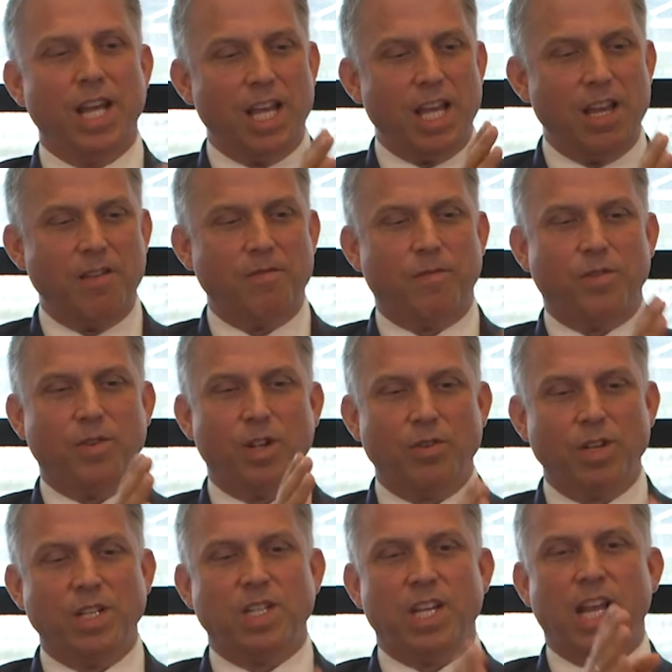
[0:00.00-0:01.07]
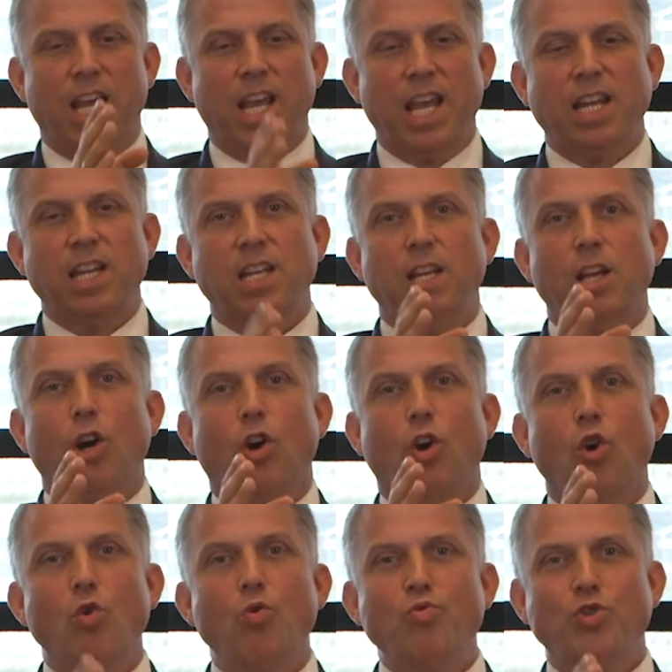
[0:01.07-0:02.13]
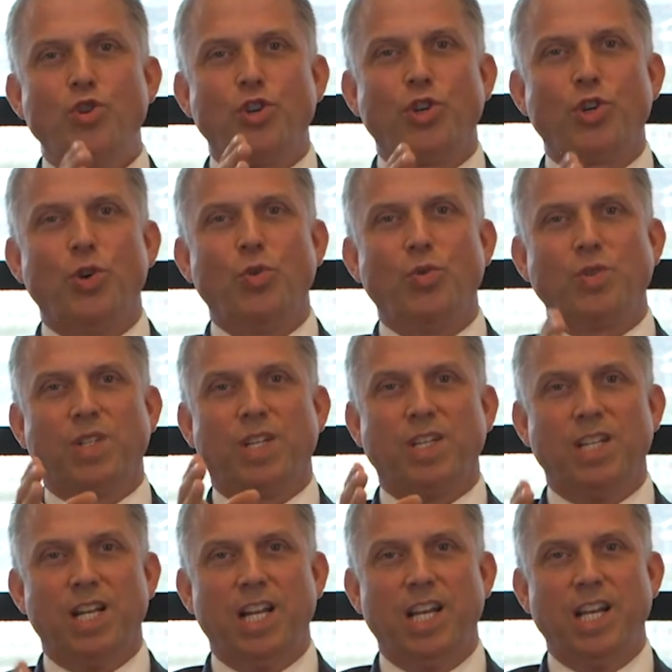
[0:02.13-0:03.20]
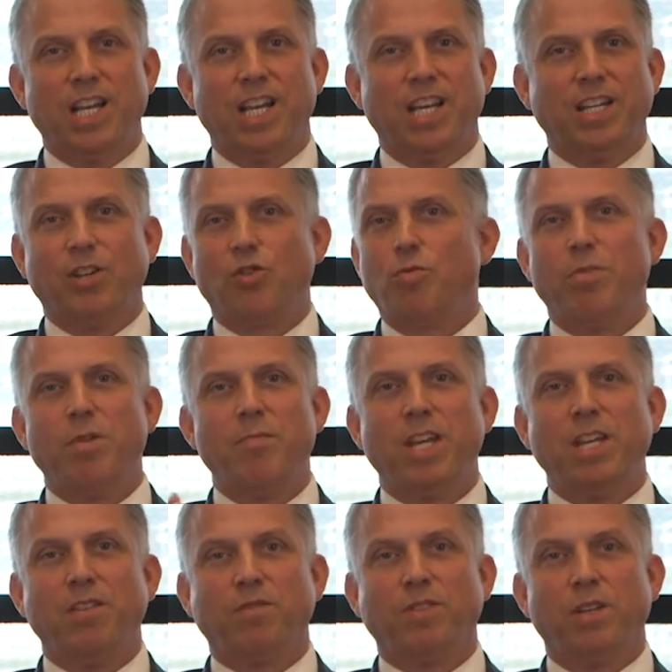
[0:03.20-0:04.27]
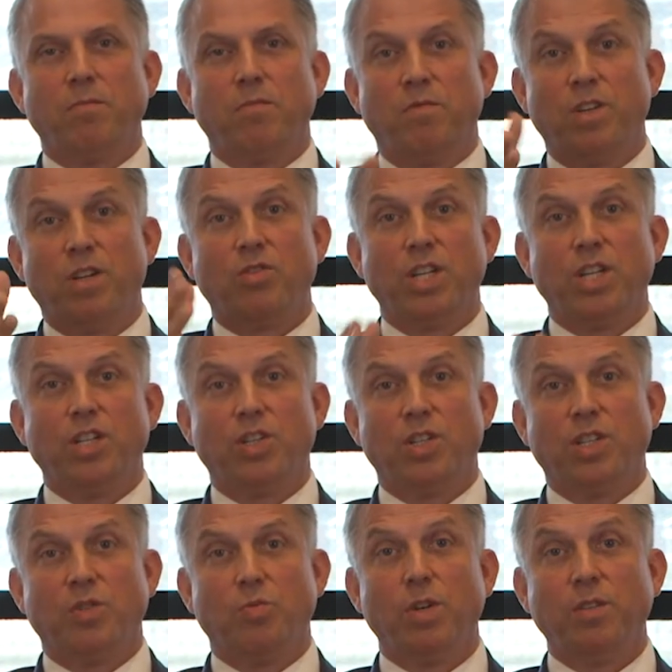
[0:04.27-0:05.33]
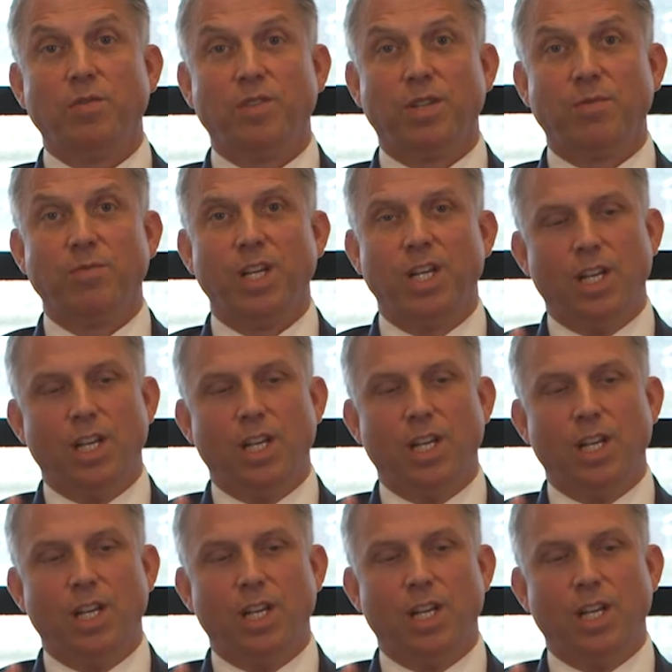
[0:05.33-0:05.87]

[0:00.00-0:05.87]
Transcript: if there is any owner-caused delay, and it could be many of them, variation is one of them,